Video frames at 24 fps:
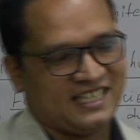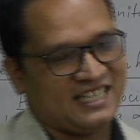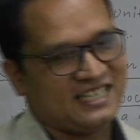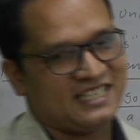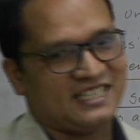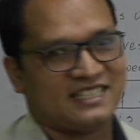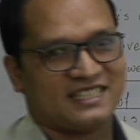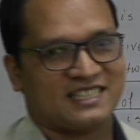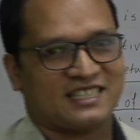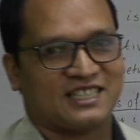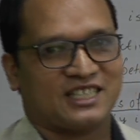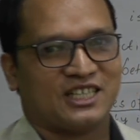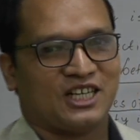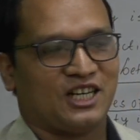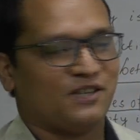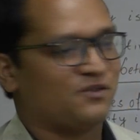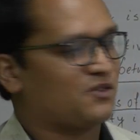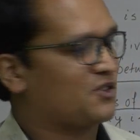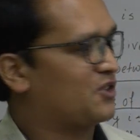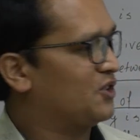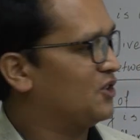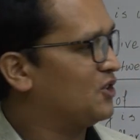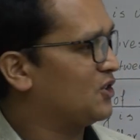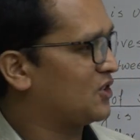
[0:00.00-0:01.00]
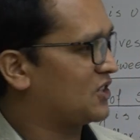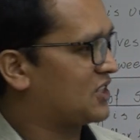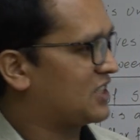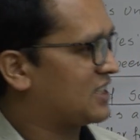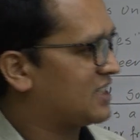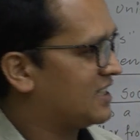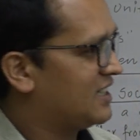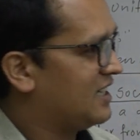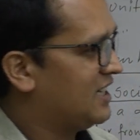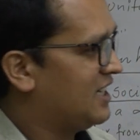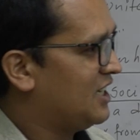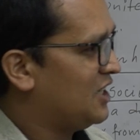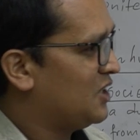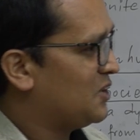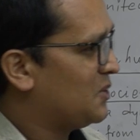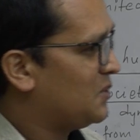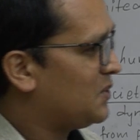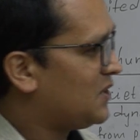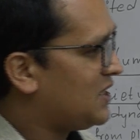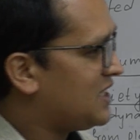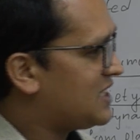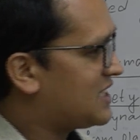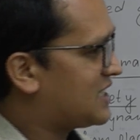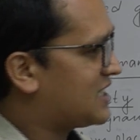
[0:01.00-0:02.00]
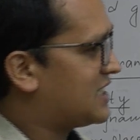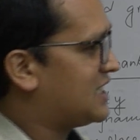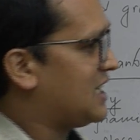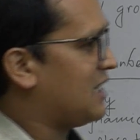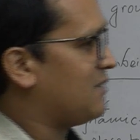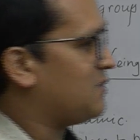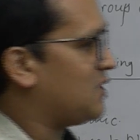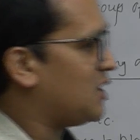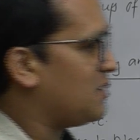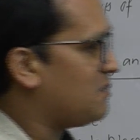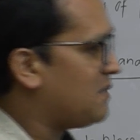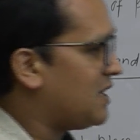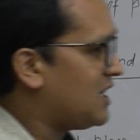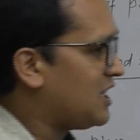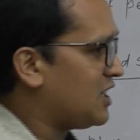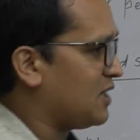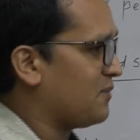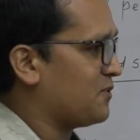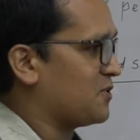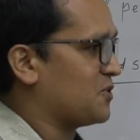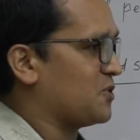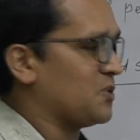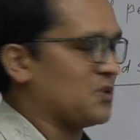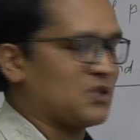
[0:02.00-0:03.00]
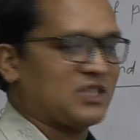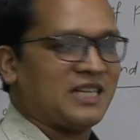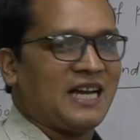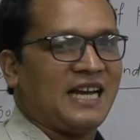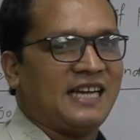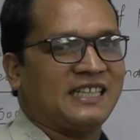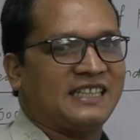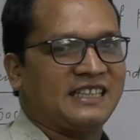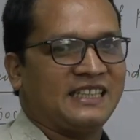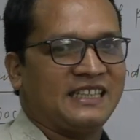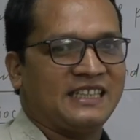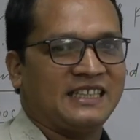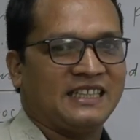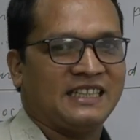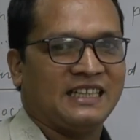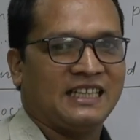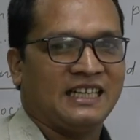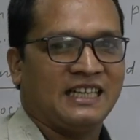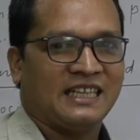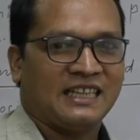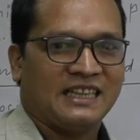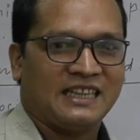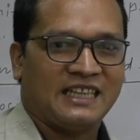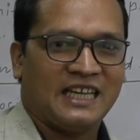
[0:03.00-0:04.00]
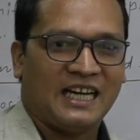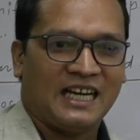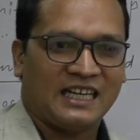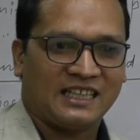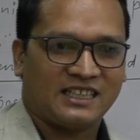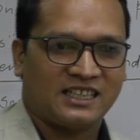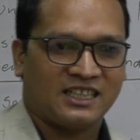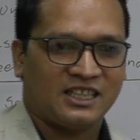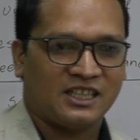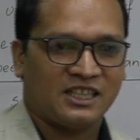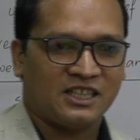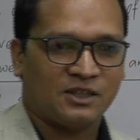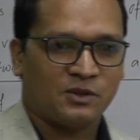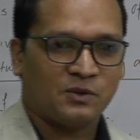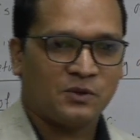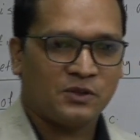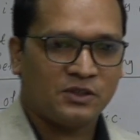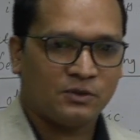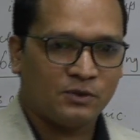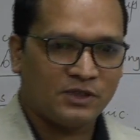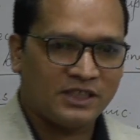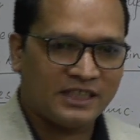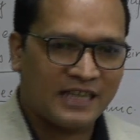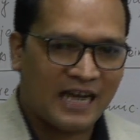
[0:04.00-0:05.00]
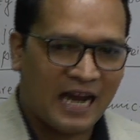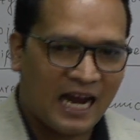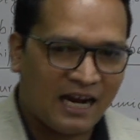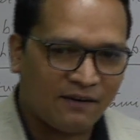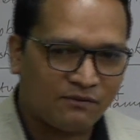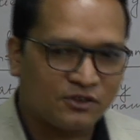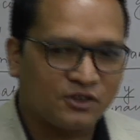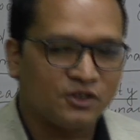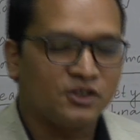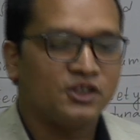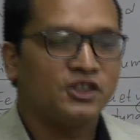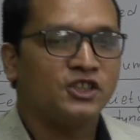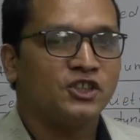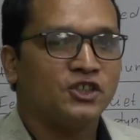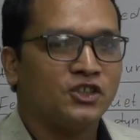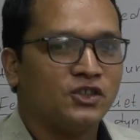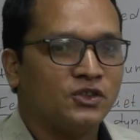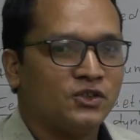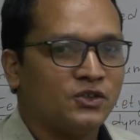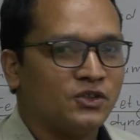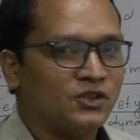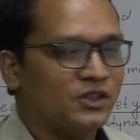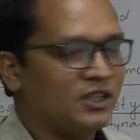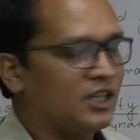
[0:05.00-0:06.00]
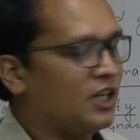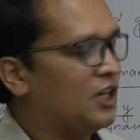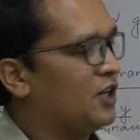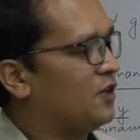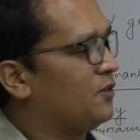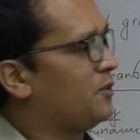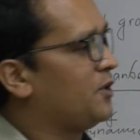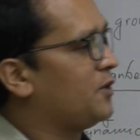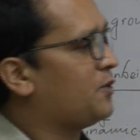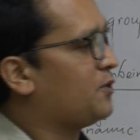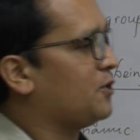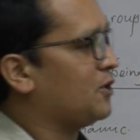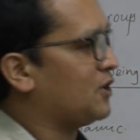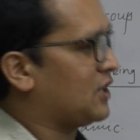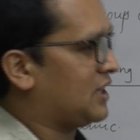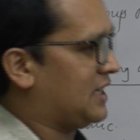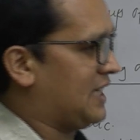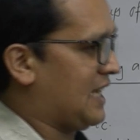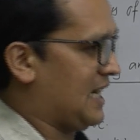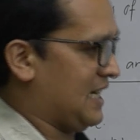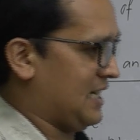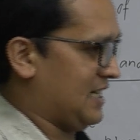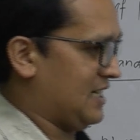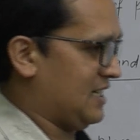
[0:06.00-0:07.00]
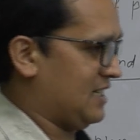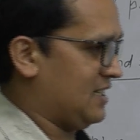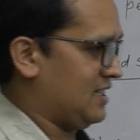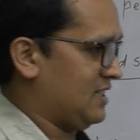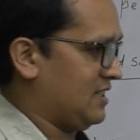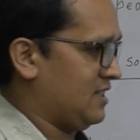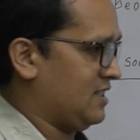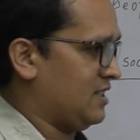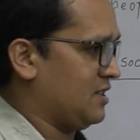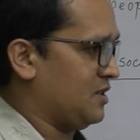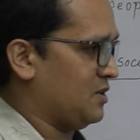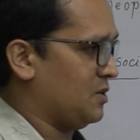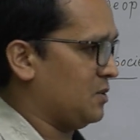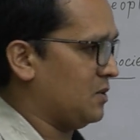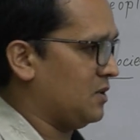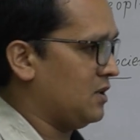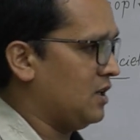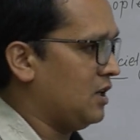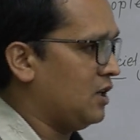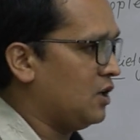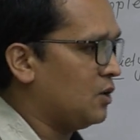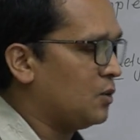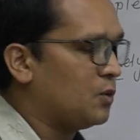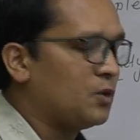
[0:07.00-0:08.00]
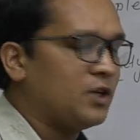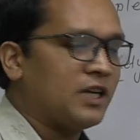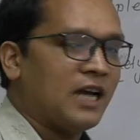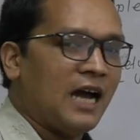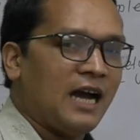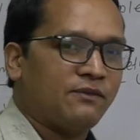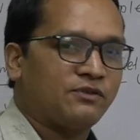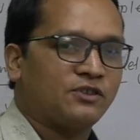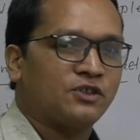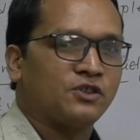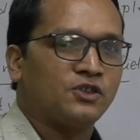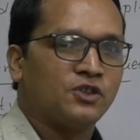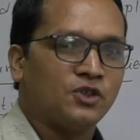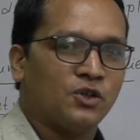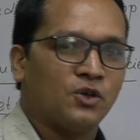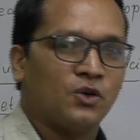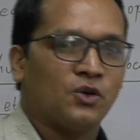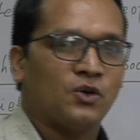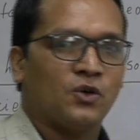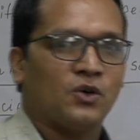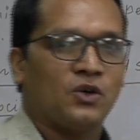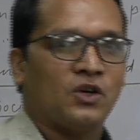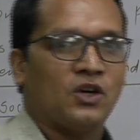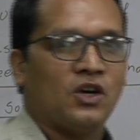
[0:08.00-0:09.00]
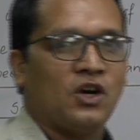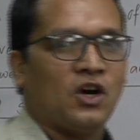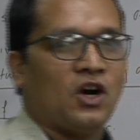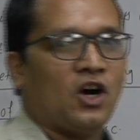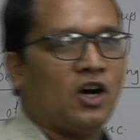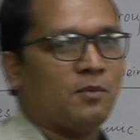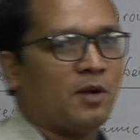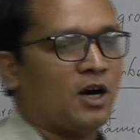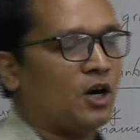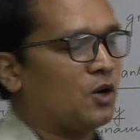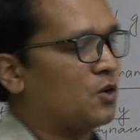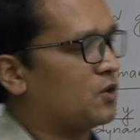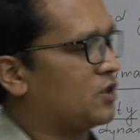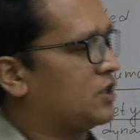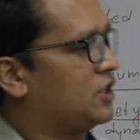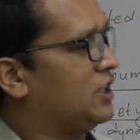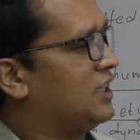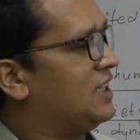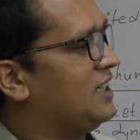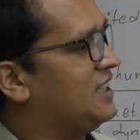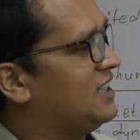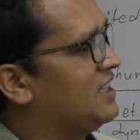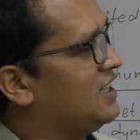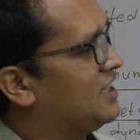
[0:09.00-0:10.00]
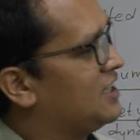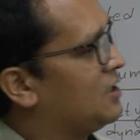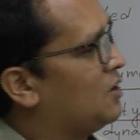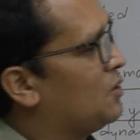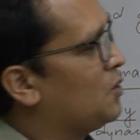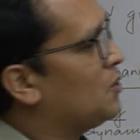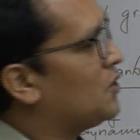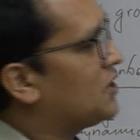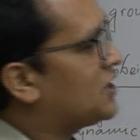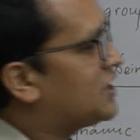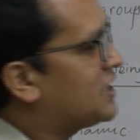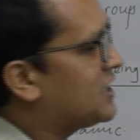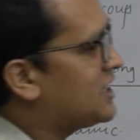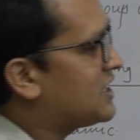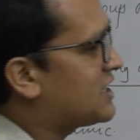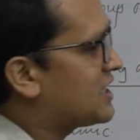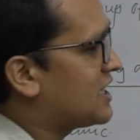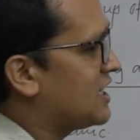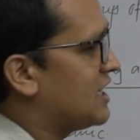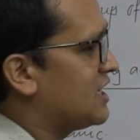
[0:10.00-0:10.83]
Yes, of course, what is development of society that we have to know. Before then, we have to know about the what is